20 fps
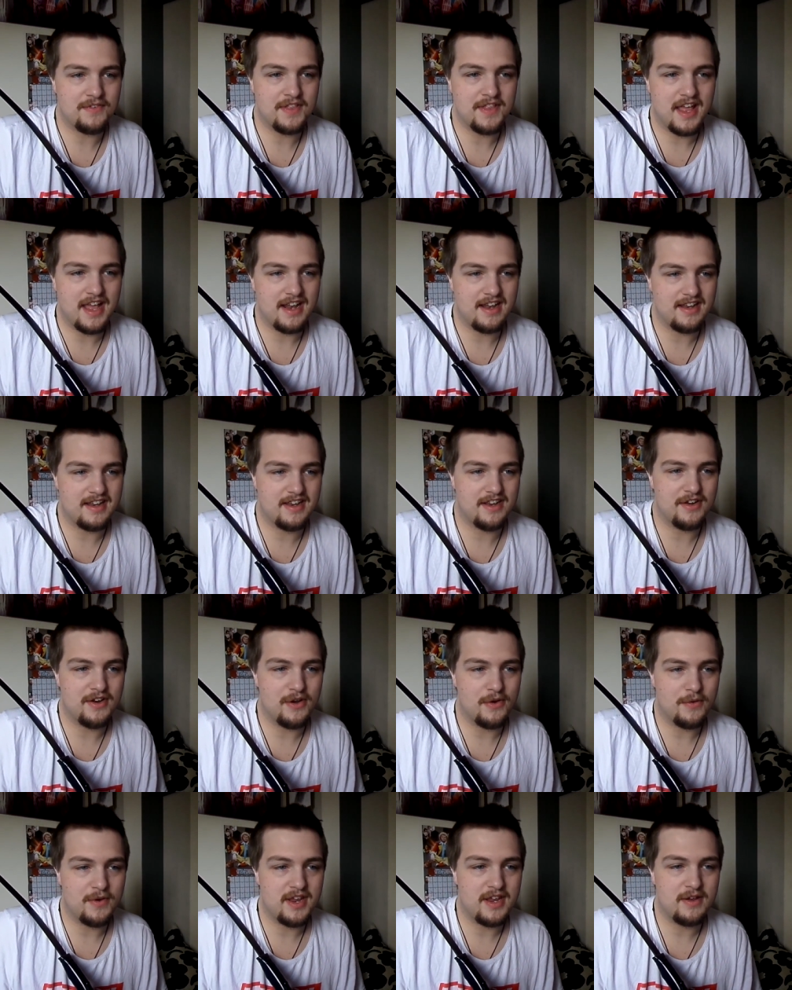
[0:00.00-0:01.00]
And then, you
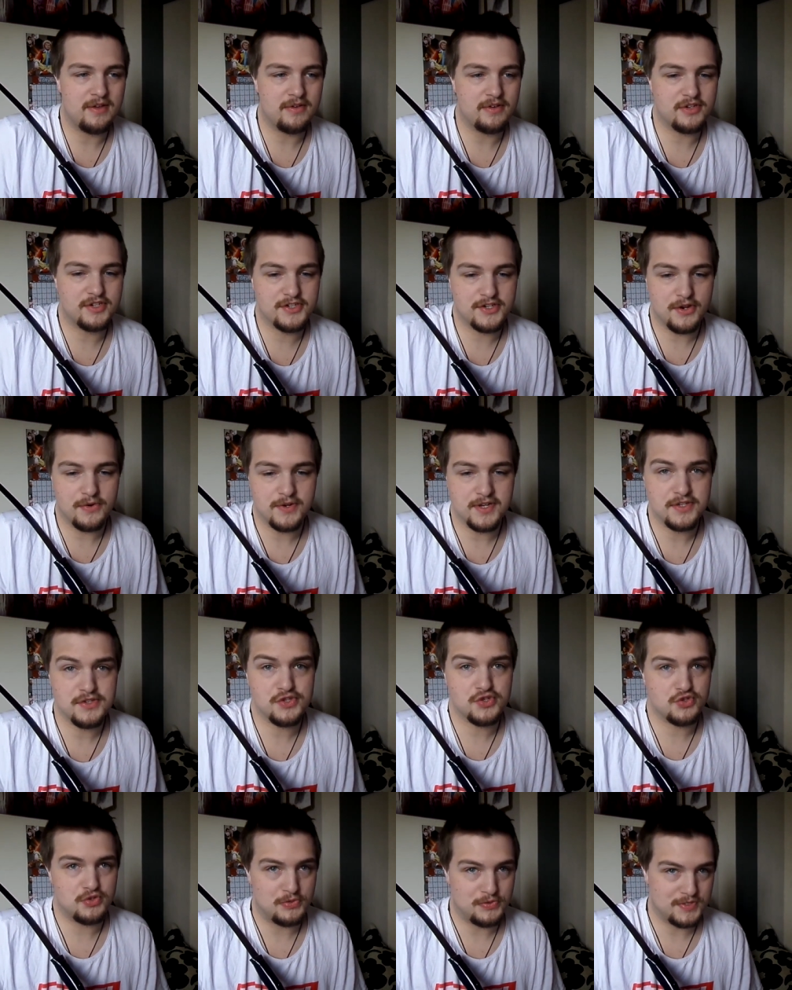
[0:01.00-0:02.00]
know, he showed his
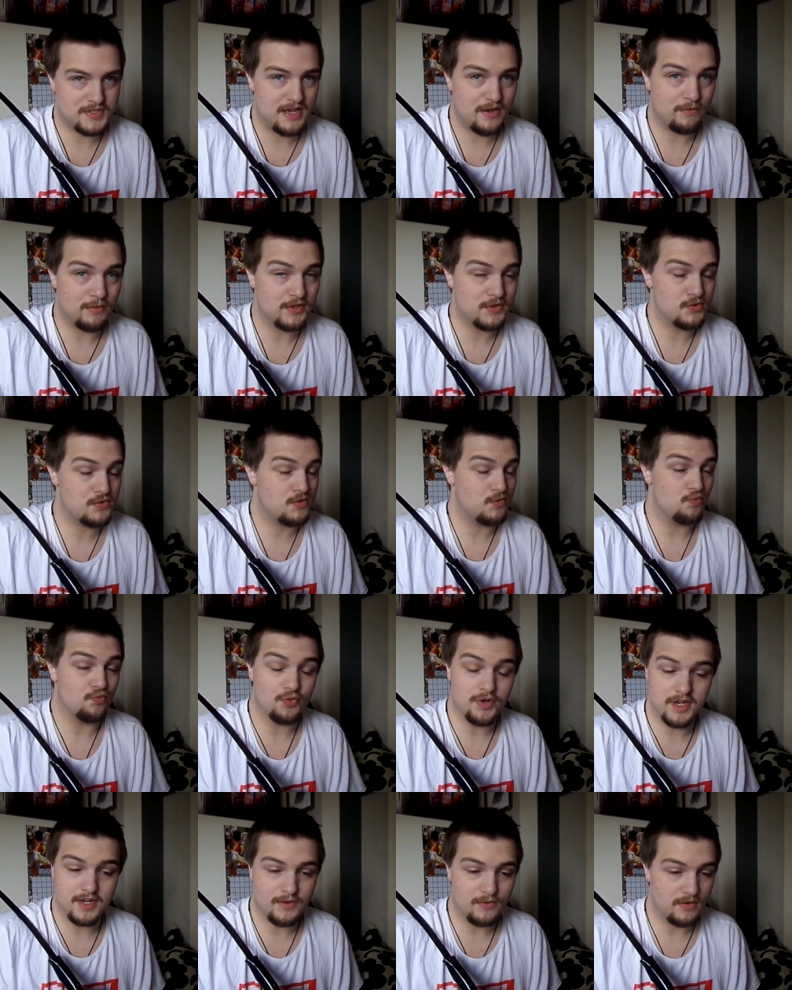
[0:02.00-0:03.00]
true self, which was
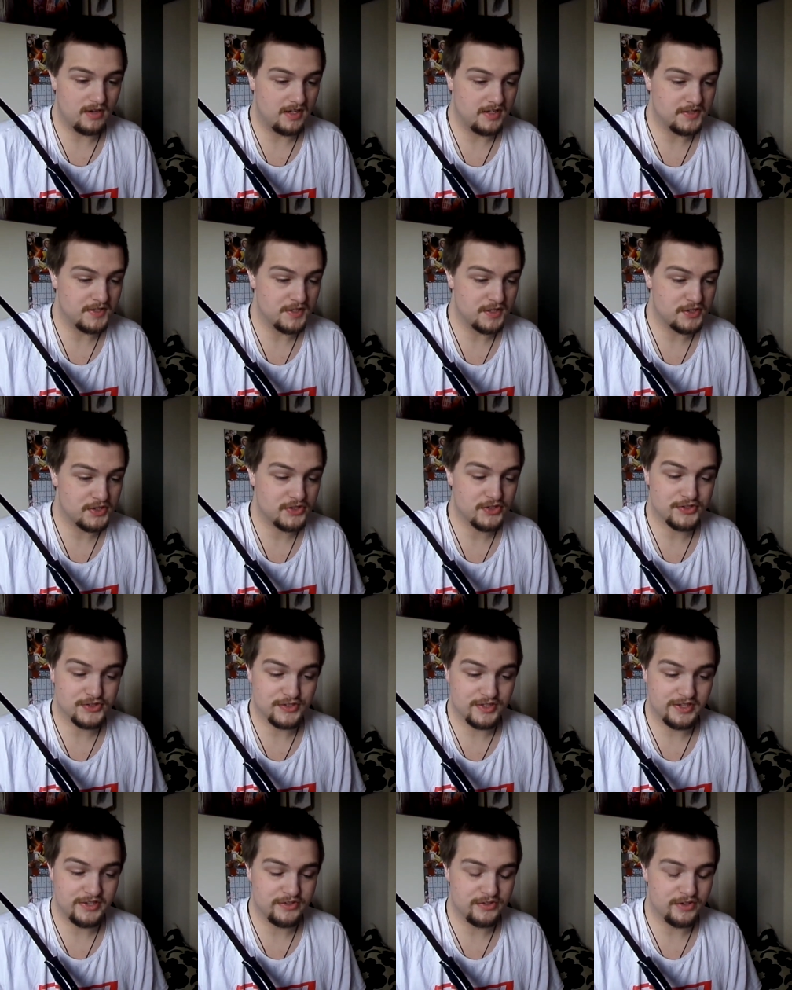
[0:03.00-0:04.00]
really, really
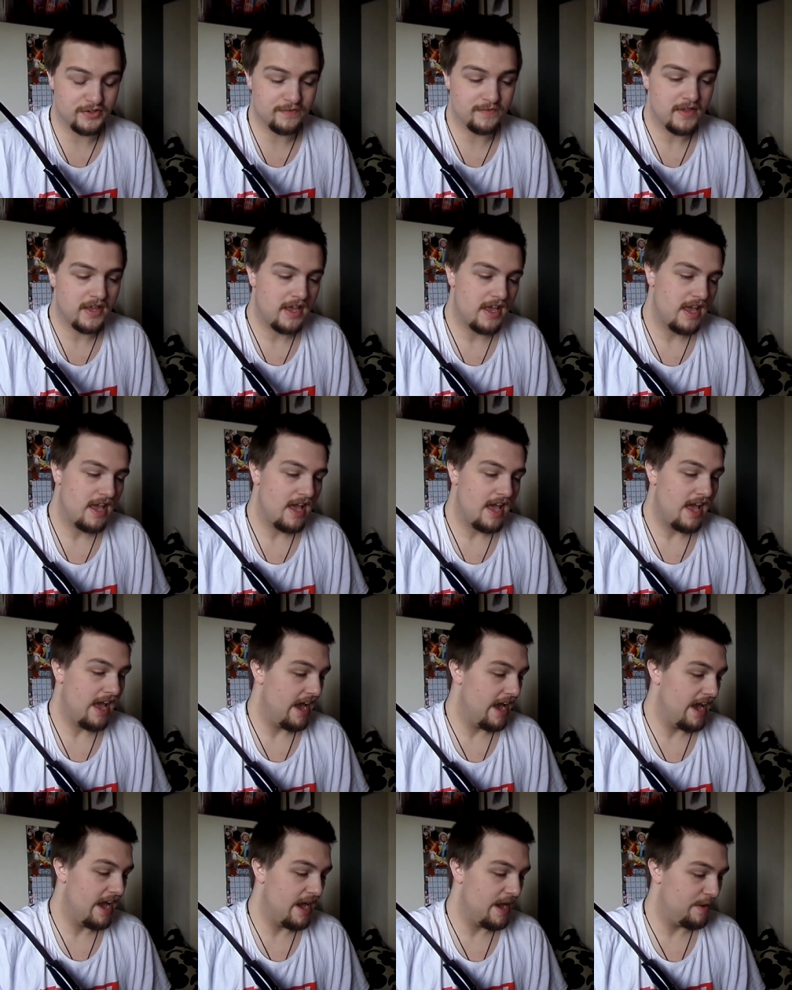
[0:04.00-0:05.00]
deliciously done.
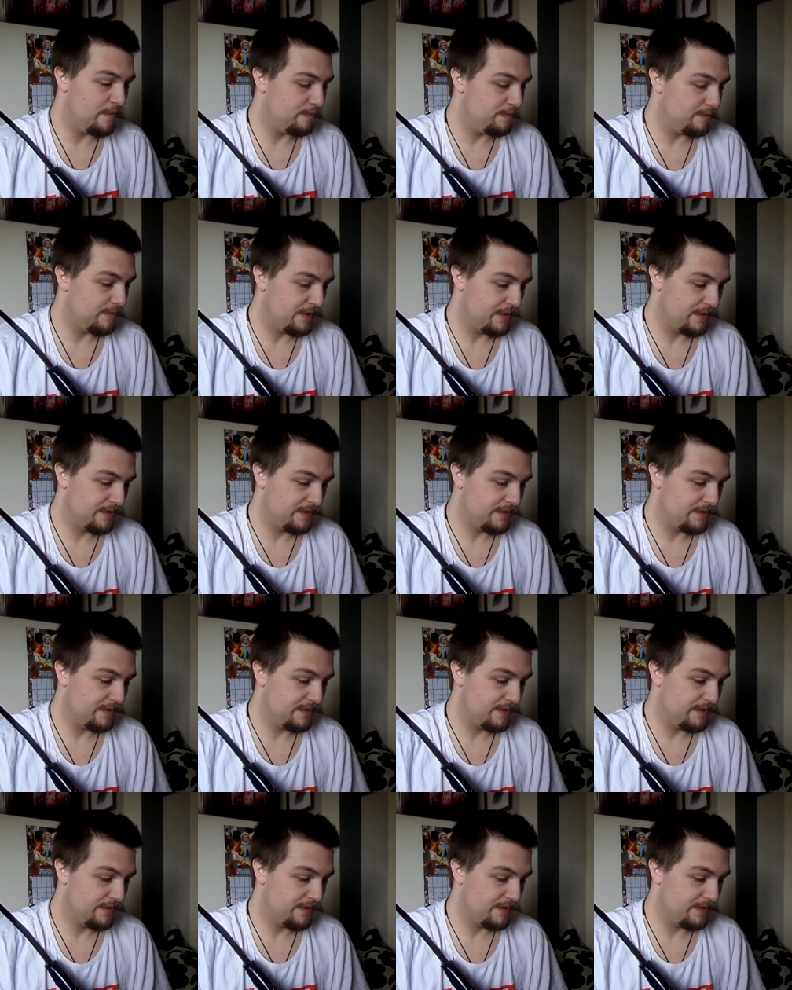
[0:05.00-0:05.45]
Um,